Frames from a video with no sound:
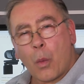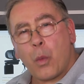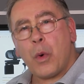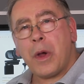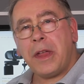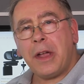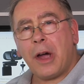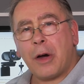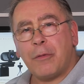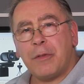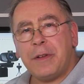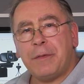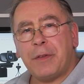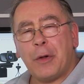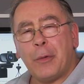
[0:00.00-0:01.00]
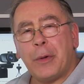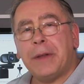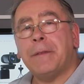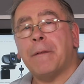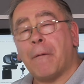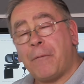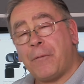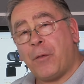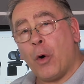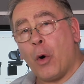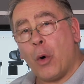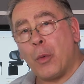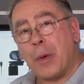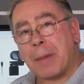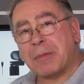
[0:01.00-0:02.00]
We are reviewing
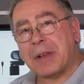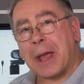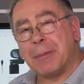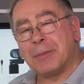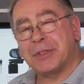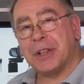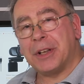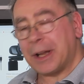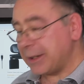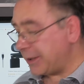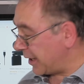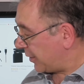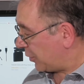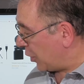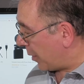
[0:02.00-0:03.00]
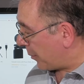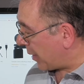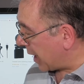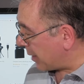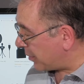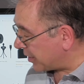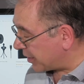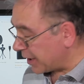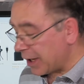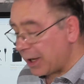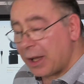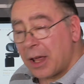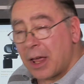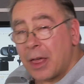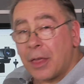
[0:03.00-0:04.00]
4 webcams today, these little babies here.
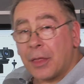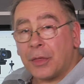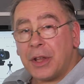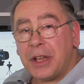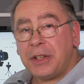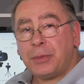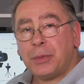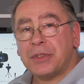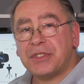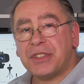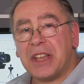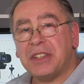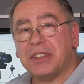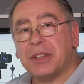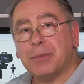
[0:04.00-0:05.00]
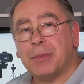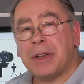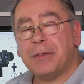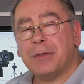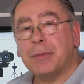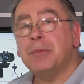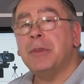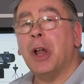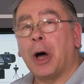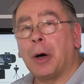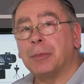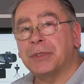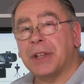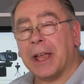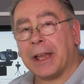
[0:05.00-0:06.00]
These were sent to me from
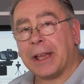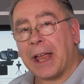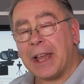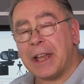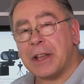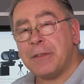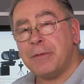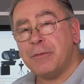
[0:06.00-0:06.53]
LarmTek and they